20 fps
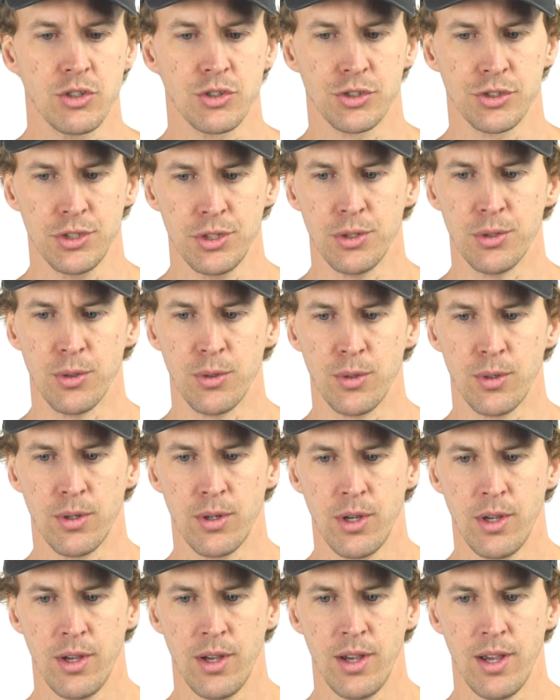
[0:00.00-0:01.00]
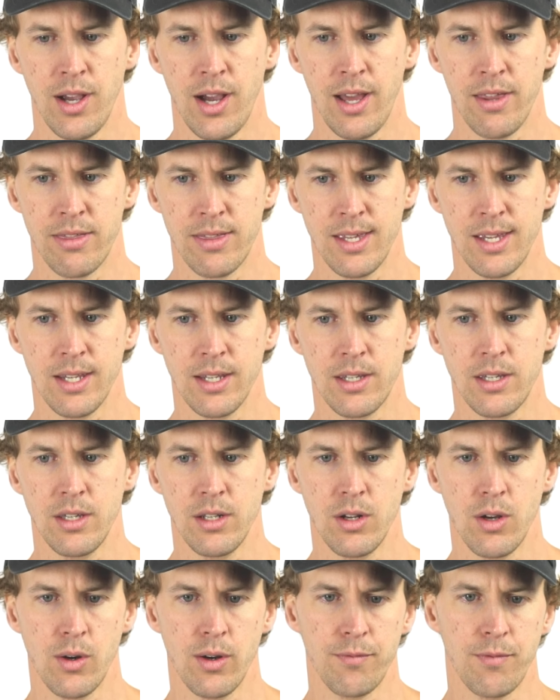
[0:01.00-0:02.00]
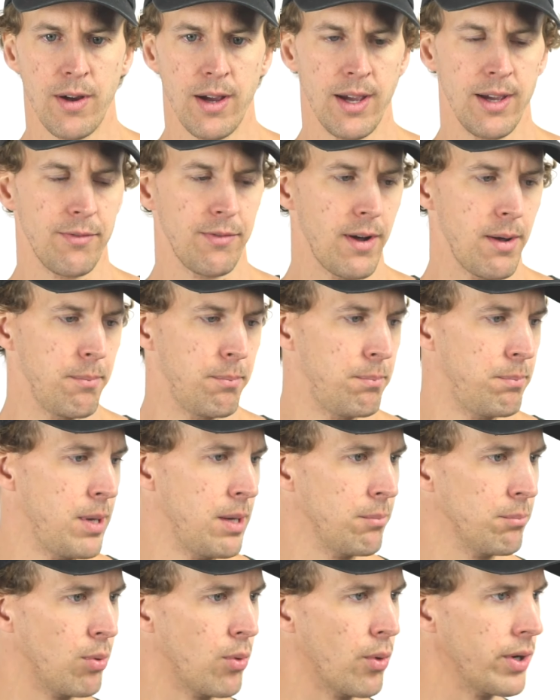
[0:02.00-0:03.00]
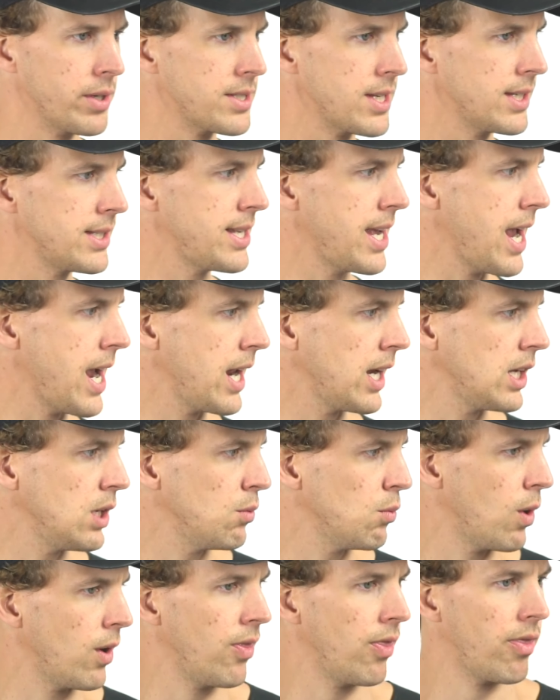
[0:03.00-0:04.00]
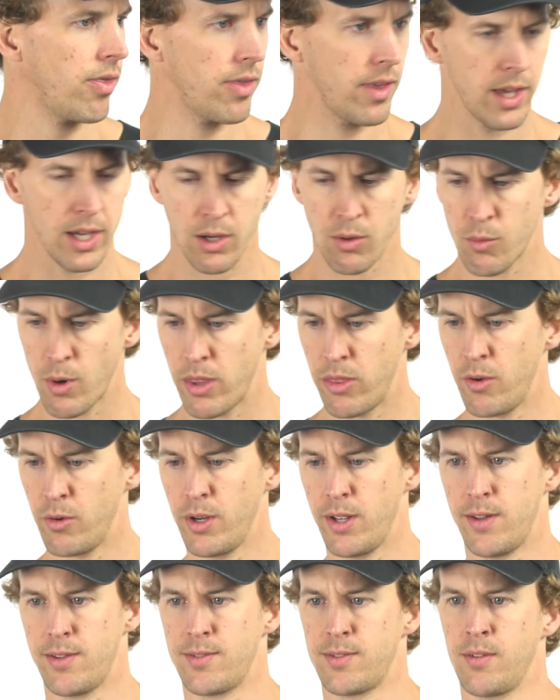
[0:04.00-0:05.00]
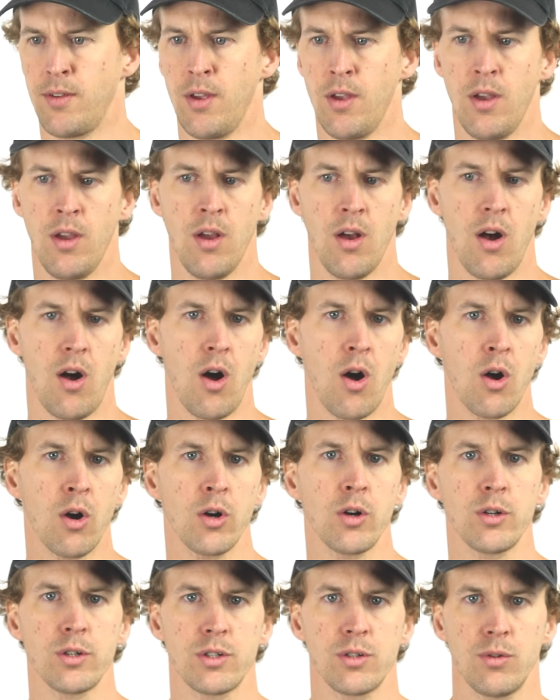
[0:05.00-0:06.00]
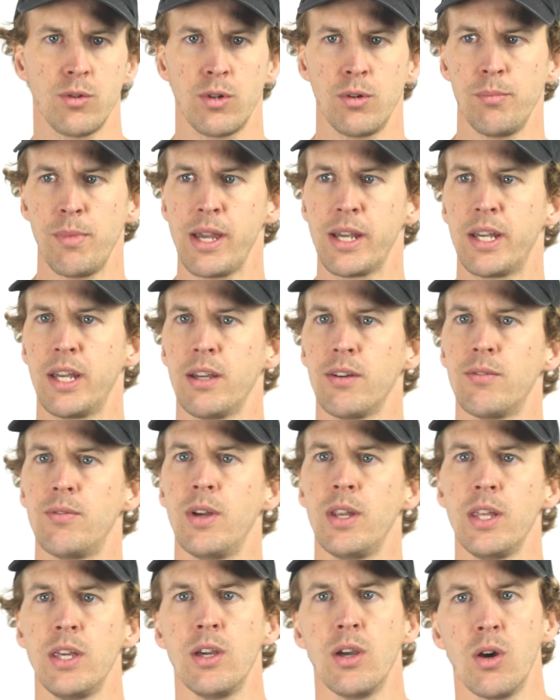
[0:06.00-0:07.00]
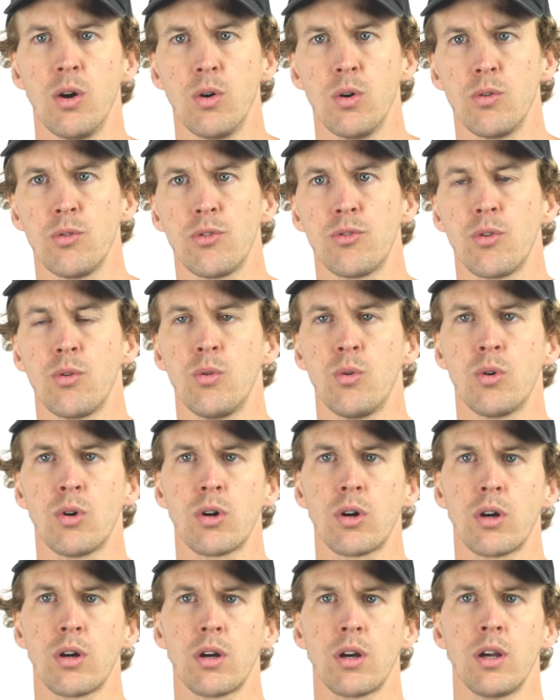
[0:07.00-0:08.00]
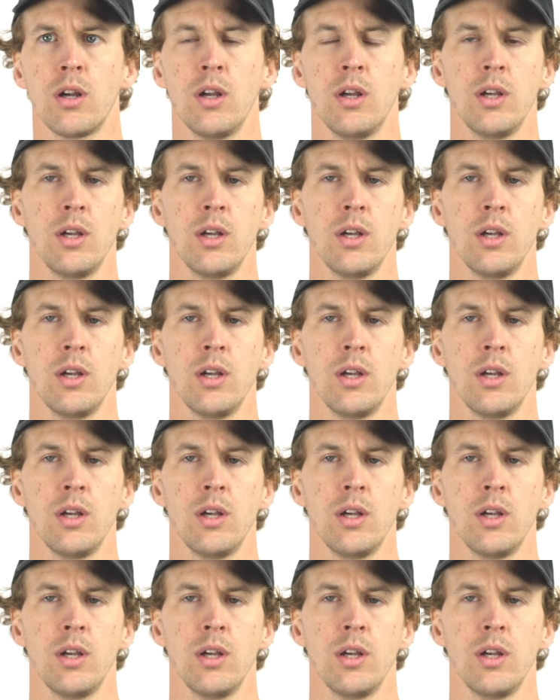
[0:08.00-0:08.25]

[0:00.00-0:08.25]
true. I think, if I pinpoint it to any one thing, whether it's art or making videos or